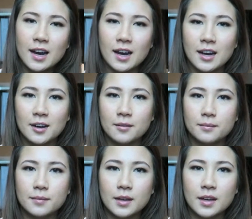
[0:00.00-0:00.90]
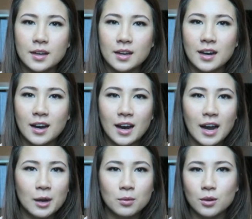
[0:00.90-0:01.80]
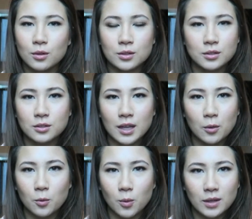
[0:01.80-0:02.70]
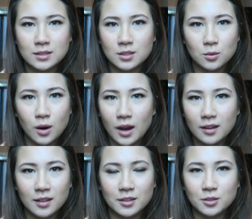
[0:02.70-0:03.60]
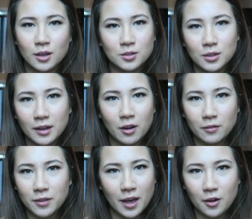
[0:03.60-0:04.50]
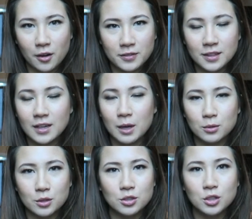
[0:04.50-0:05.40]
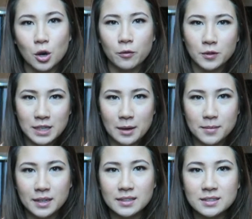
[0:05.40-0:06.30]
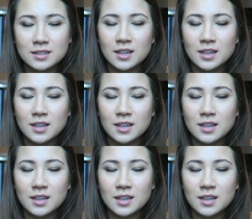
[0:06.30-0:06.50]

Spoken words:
I will only do that once in a while. I do not do that often. I will usually go for 10 minutes.